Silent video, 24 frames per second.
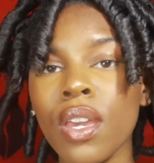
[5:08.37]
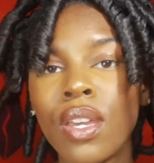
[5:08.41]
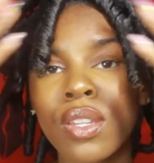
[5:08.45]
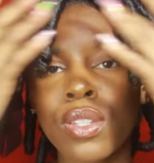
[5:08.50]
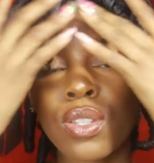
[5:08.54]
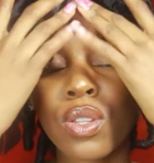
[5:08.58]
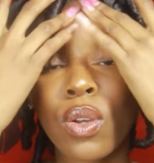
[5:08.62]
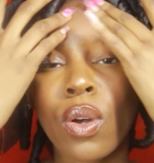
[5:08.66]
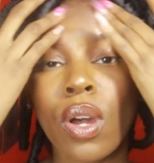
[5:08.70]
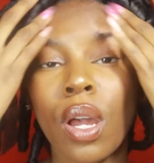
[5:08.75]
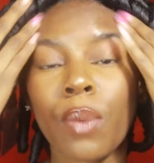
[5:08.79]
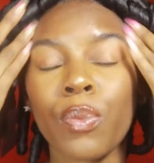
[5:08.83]

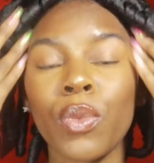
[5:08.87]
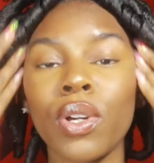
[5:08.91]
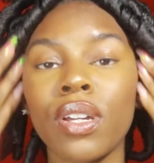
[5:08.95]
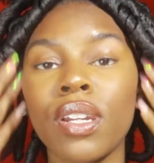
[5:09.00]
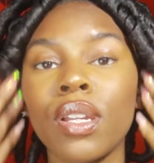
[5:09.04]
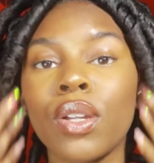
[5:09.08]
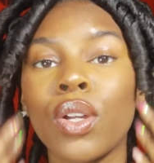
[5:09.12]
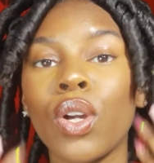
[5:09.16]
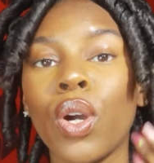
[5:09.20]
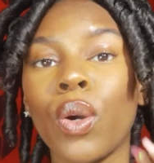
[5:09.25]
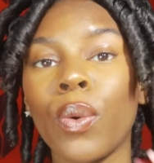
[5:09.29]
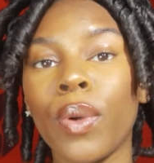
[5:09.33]
So I'm
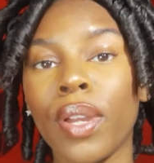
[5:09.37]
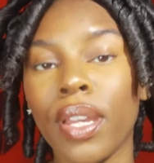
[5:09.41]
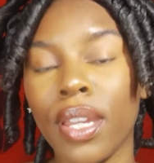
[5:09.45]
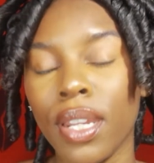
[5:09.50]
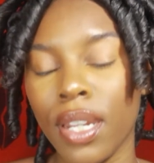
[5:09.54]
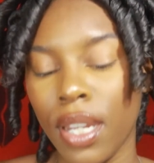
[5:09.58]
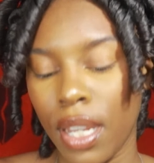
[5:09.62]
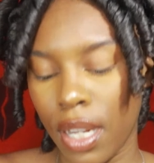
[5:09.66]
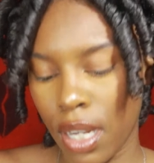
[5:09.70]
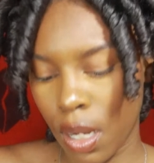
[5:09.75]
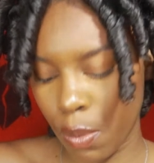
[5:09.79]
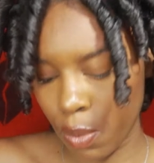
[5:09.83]
gonna go in
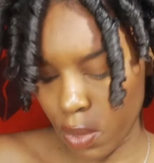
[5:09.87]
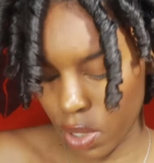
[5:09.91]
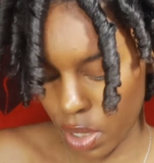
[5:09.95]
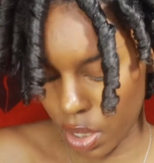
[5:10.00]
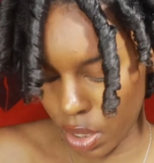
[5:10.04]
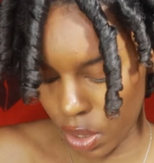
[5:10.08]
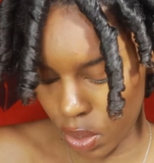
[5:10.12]
and I'm gonna